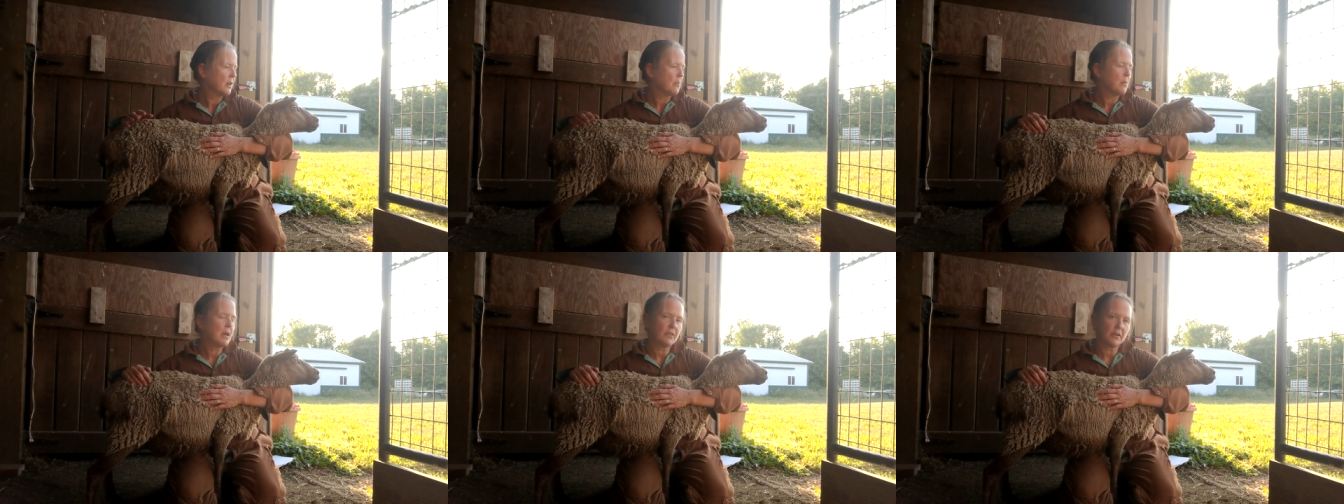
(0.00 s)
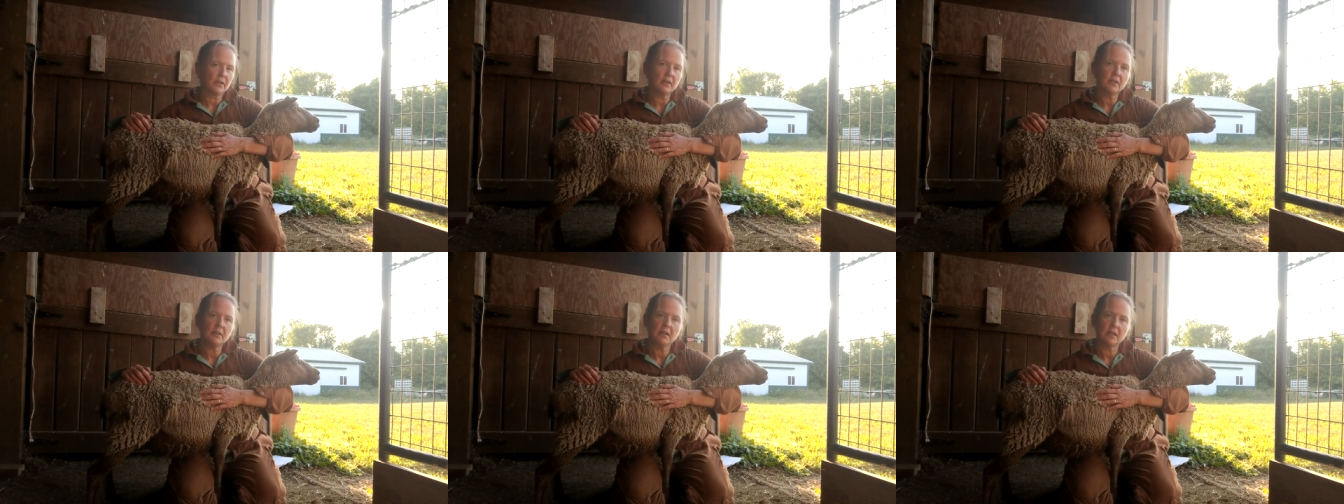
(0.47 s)
mother,
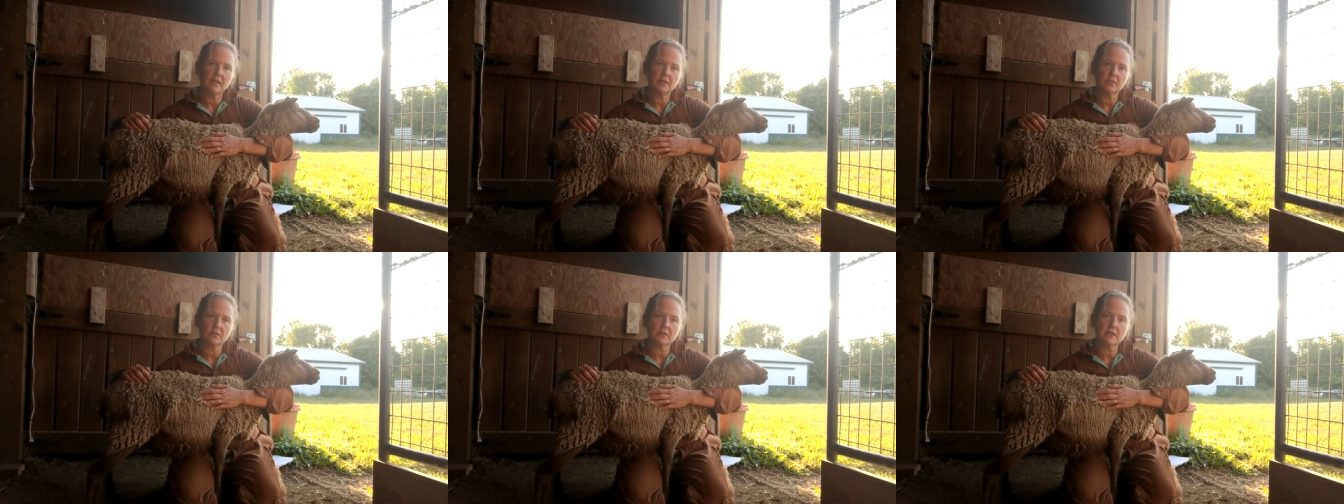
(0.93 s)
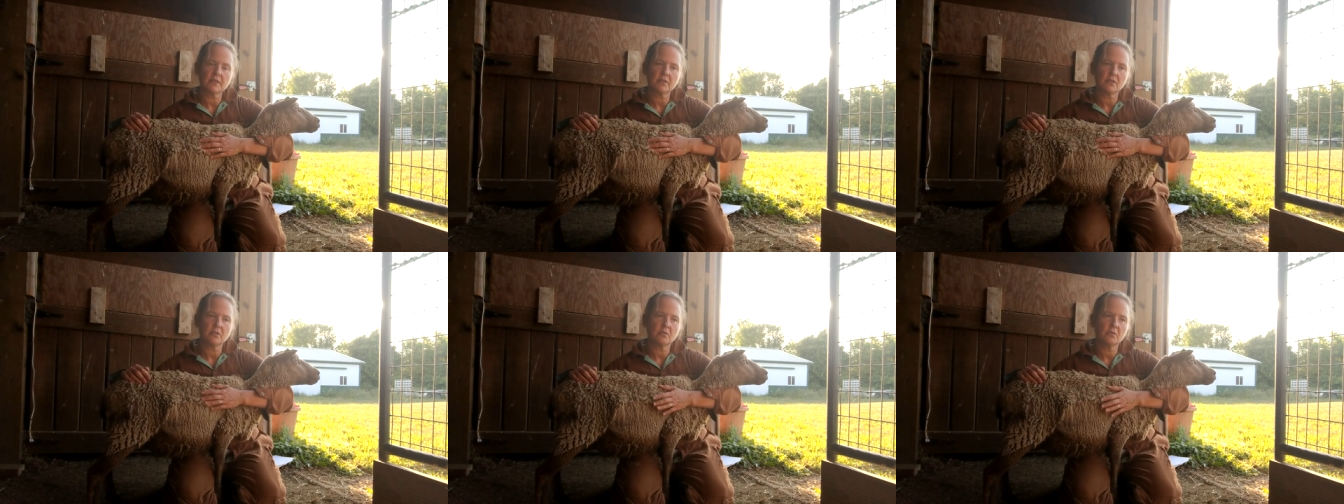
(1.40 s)
and
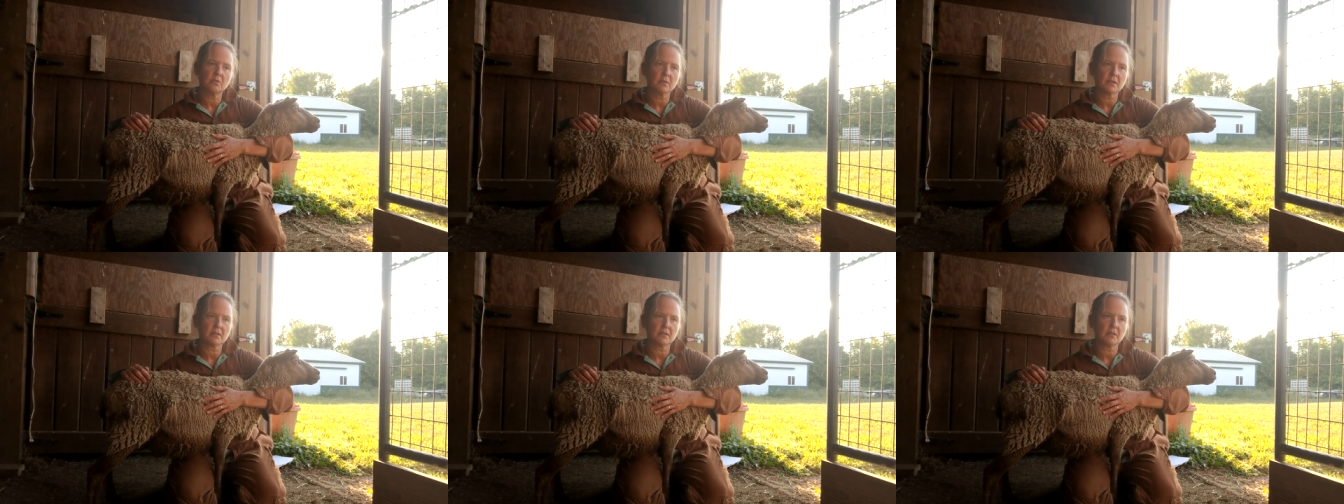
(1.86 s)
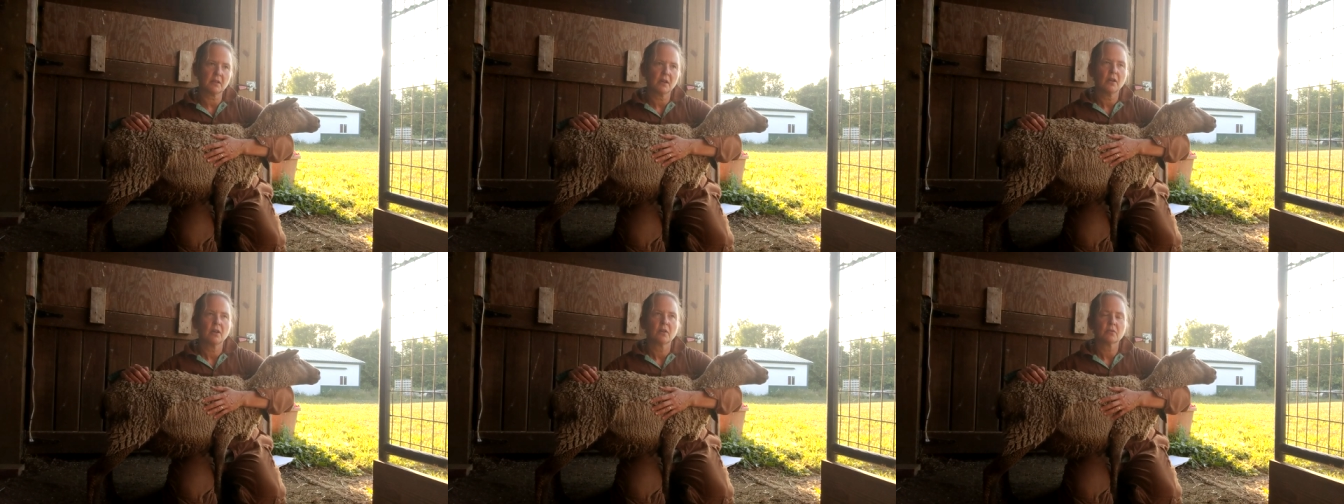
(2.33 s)
Treviso was a
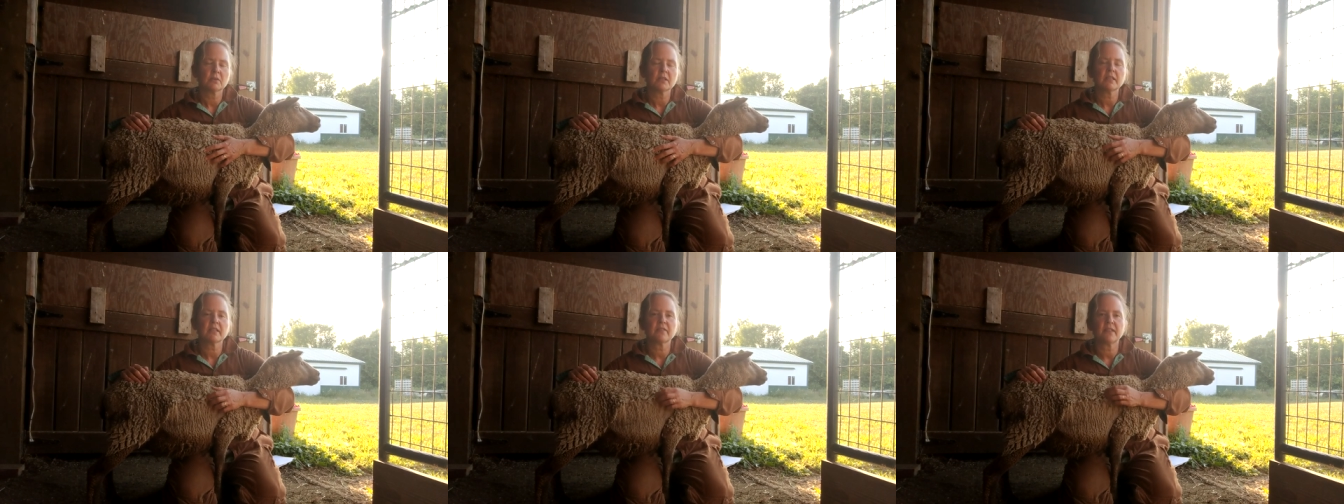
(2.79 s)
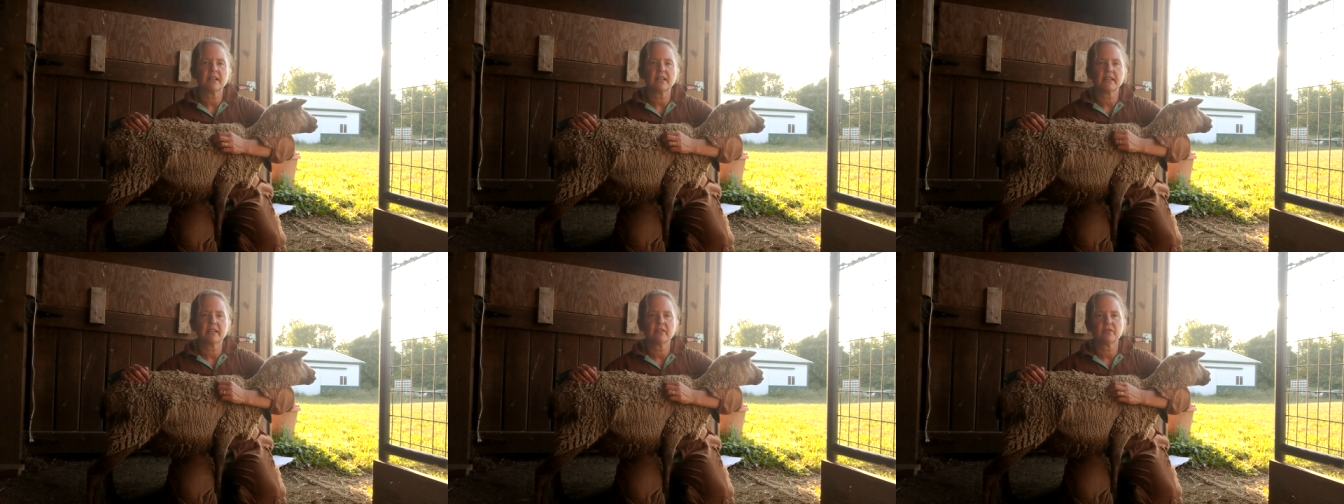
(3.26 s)
really
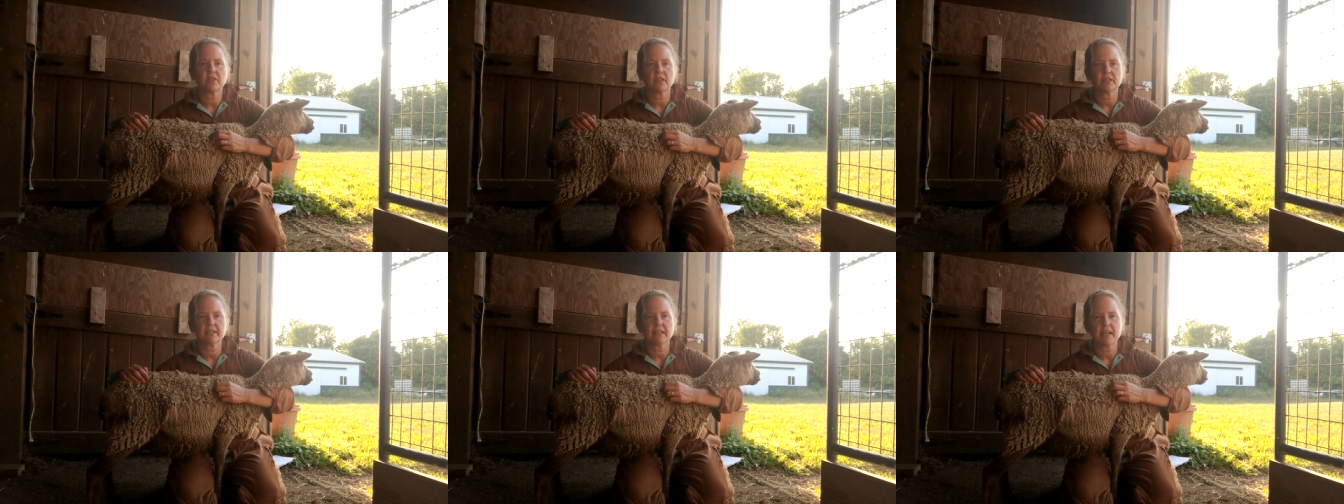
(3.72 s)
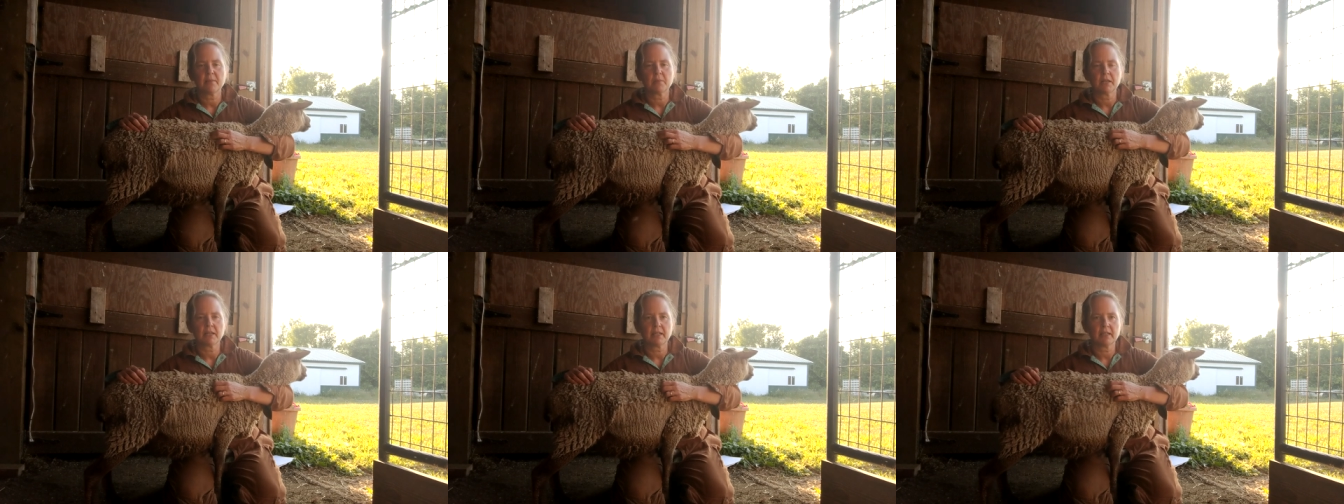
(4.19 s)
fine fawn
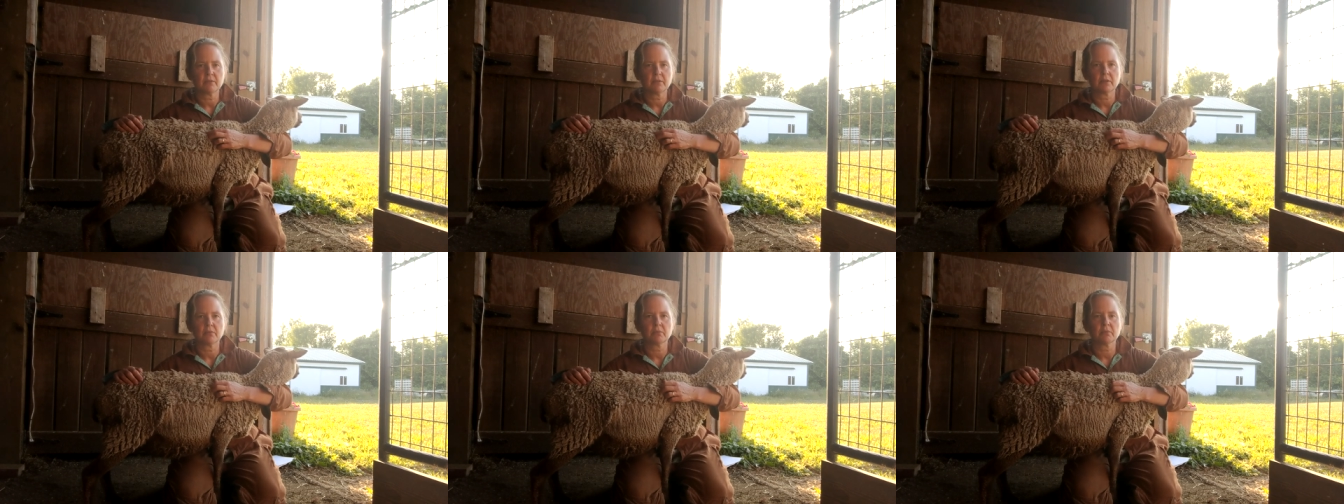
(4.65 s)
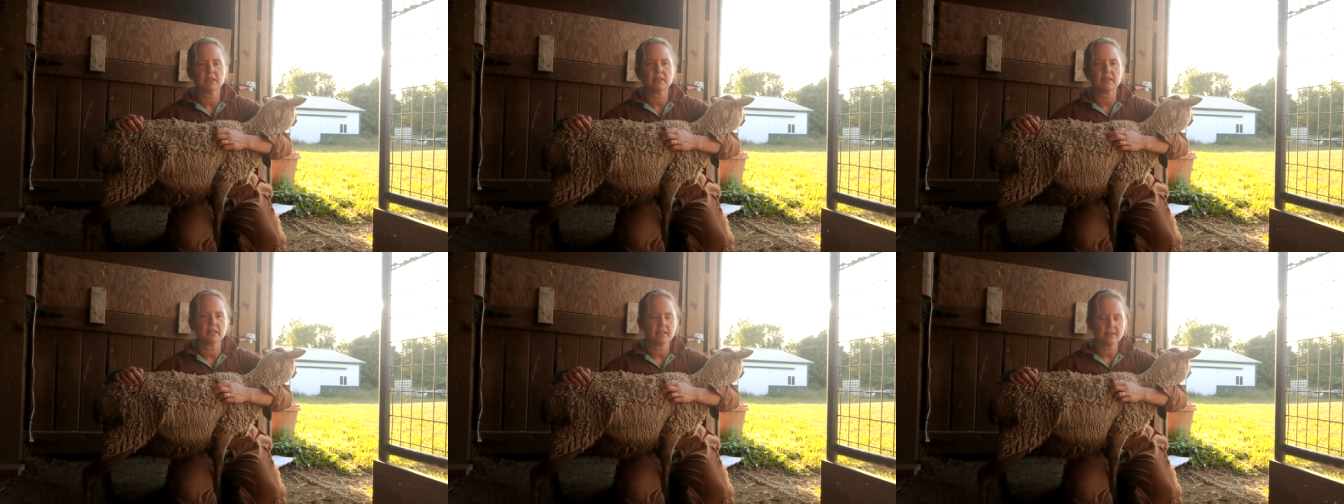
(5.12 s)
katmoget with a
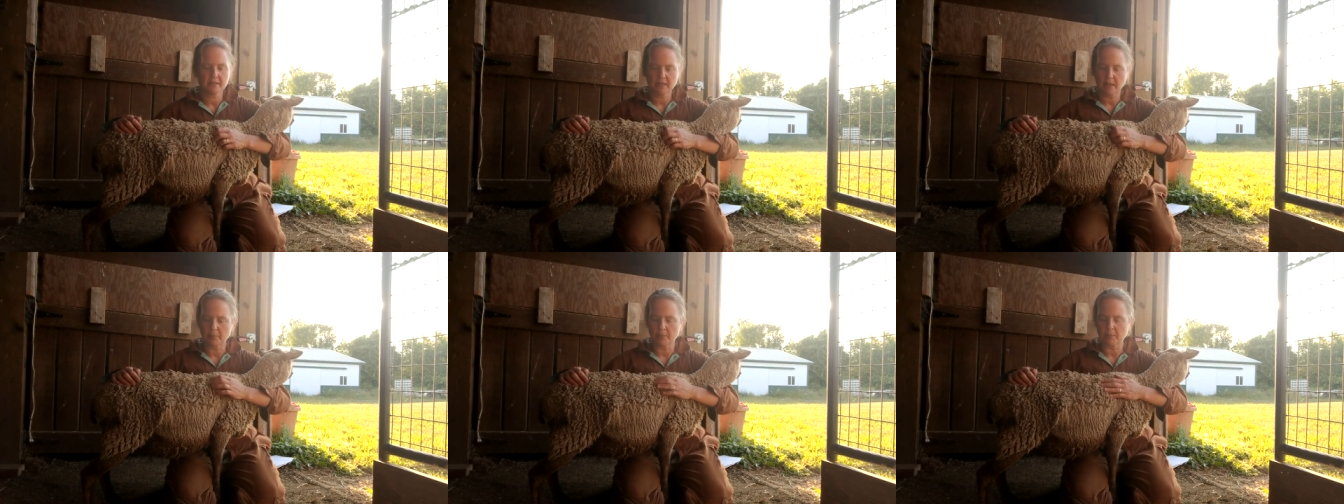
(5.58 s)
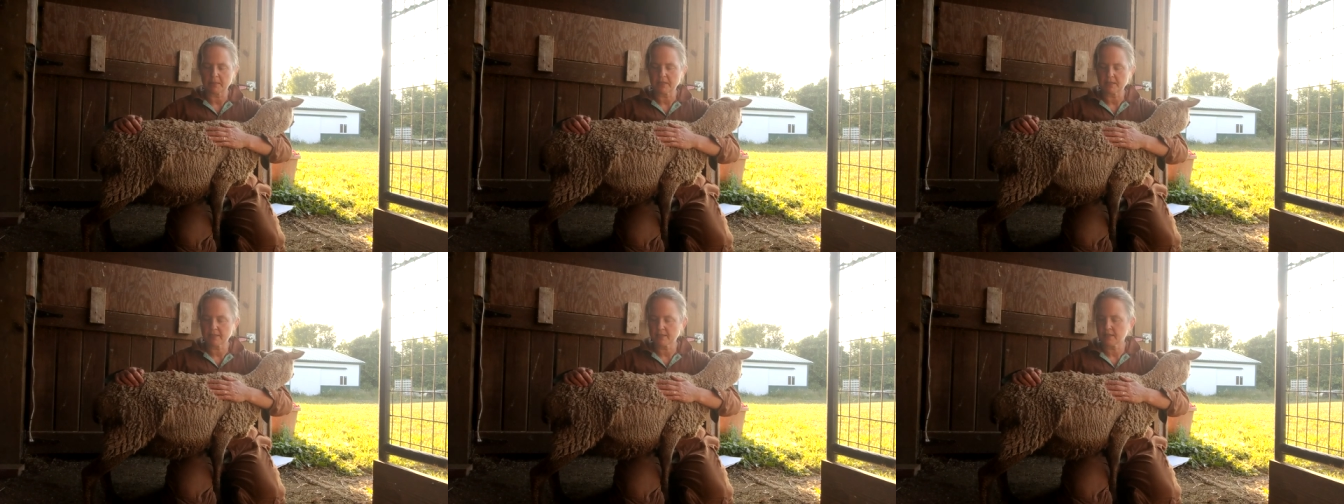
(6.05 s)
really nice
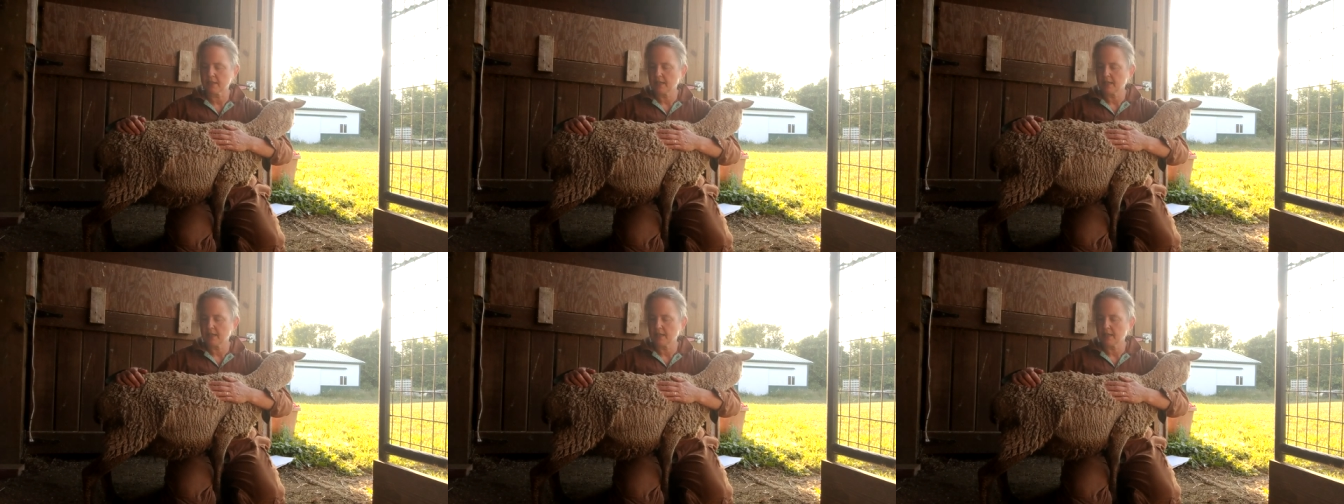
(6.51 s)
temperament.